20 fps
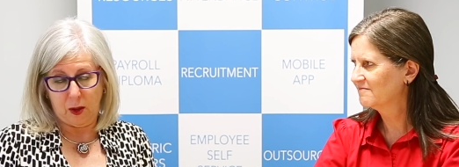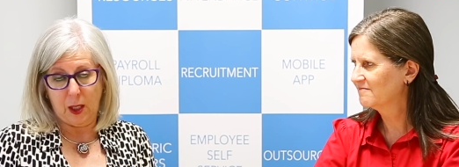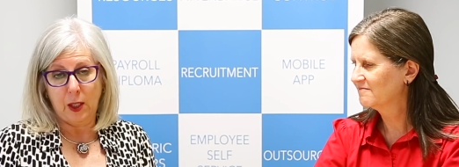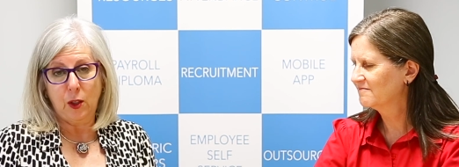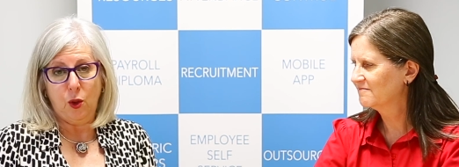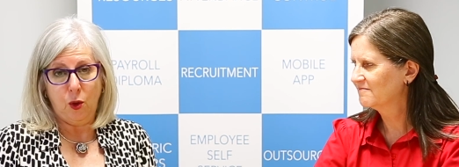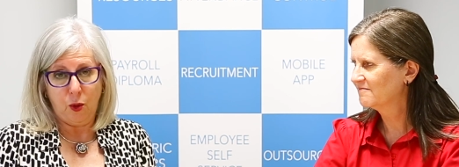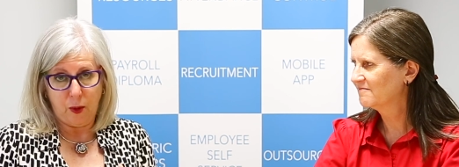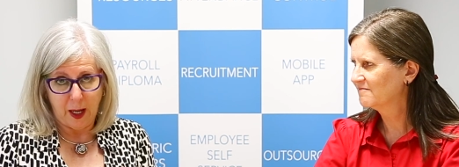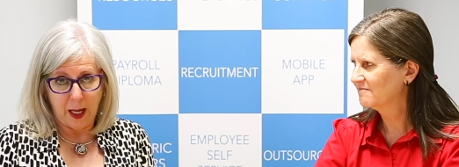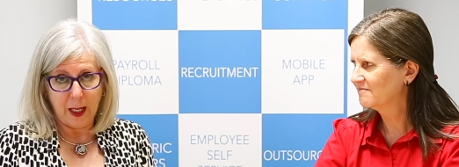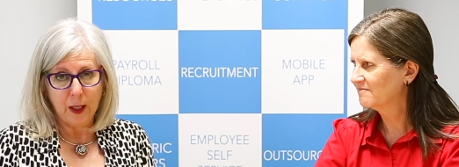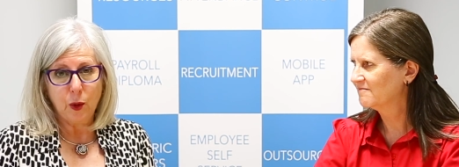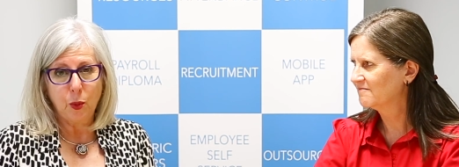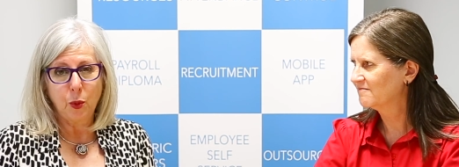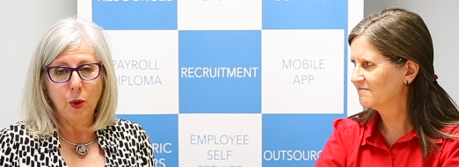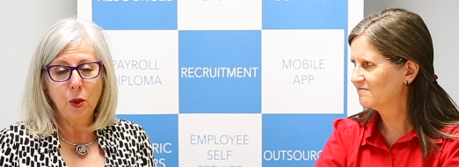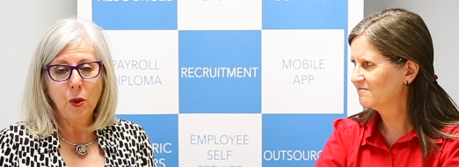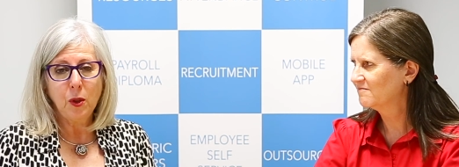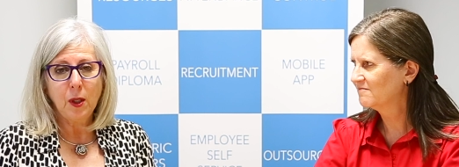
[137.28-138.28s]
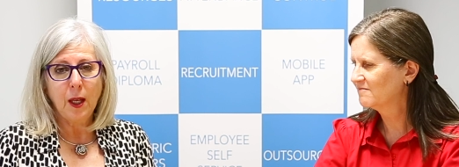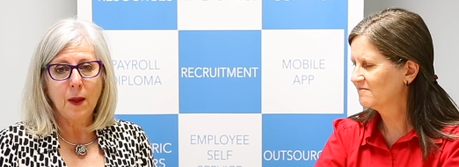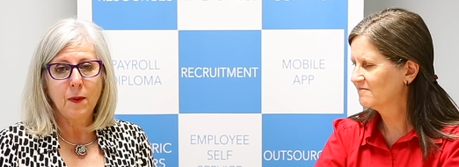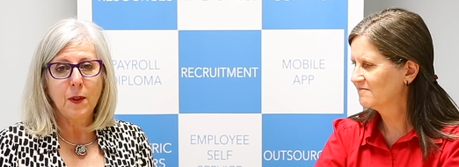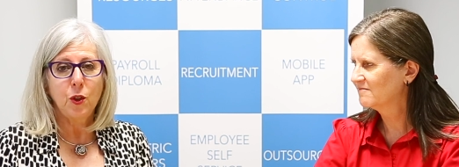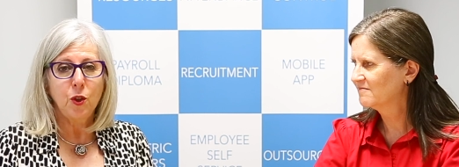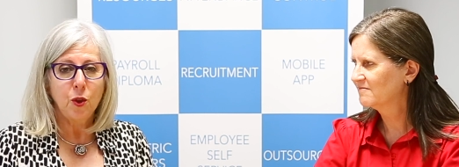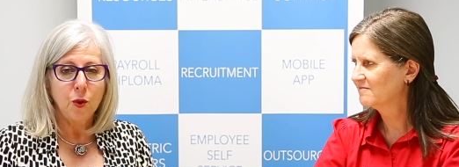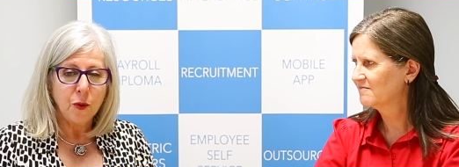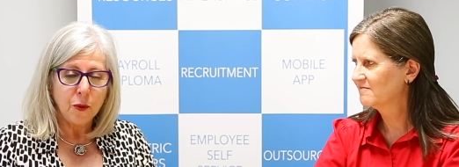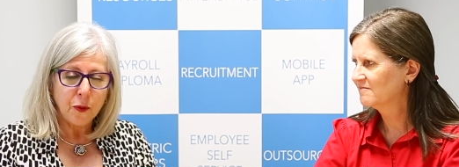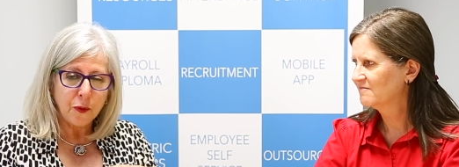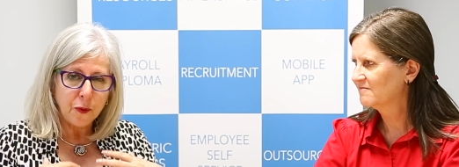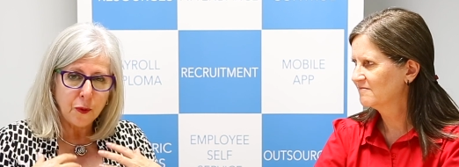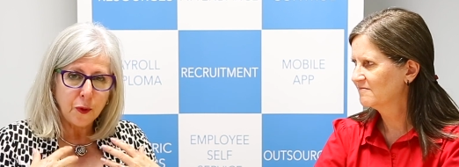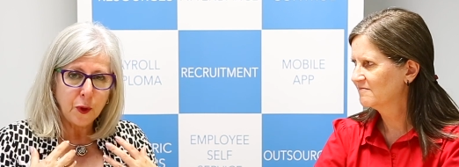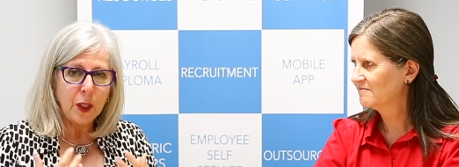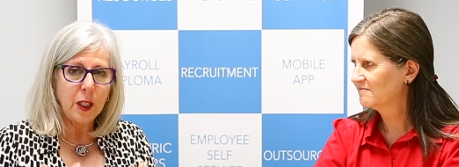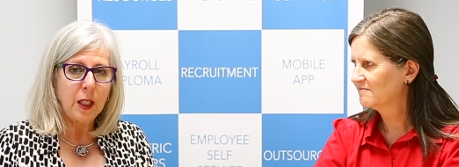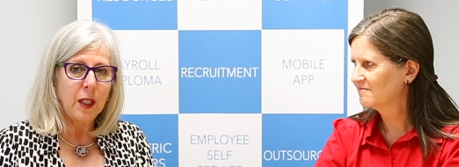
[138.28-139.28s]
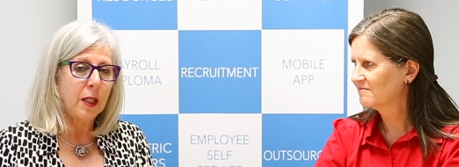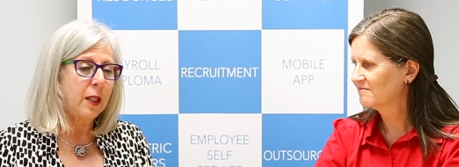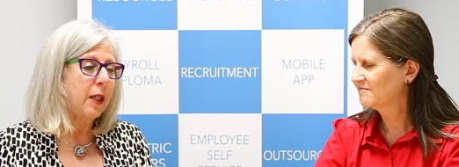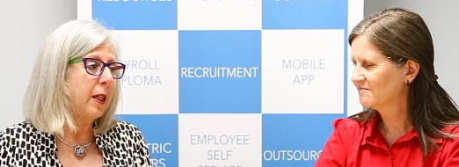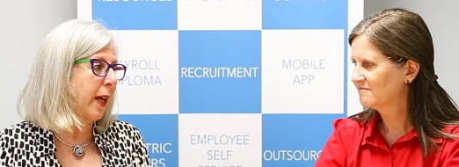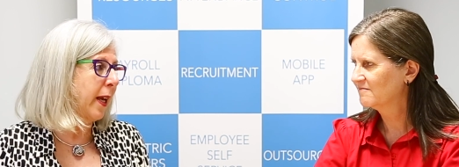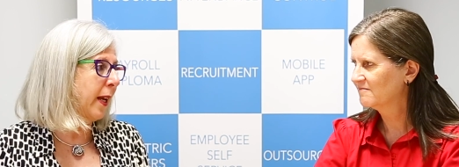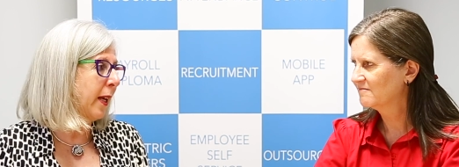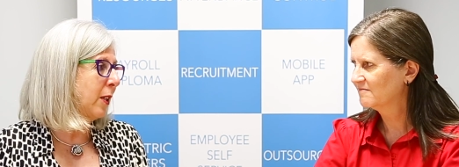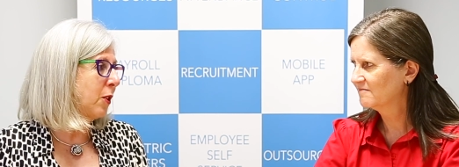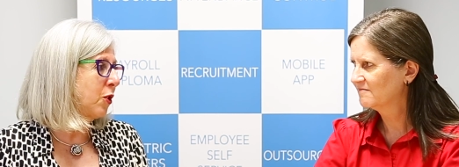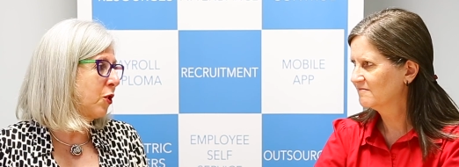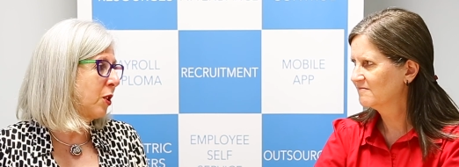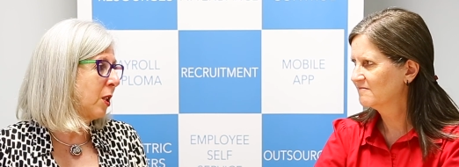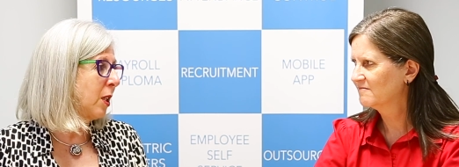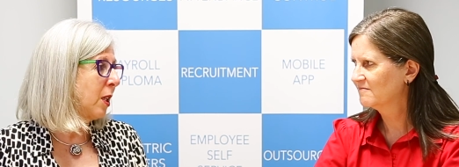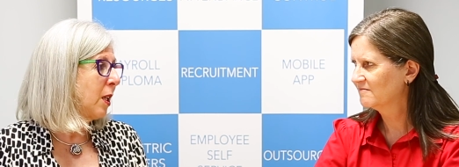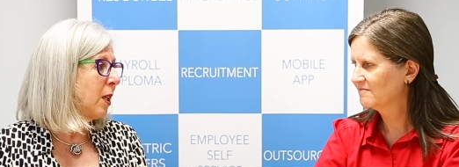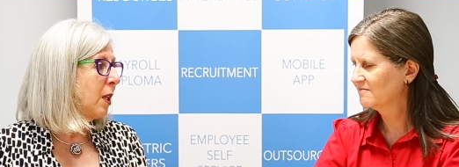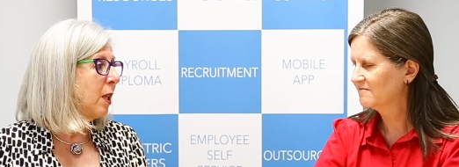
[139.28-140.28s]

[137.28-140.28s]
Speaker 1: that you're at work and that you're fully engaged,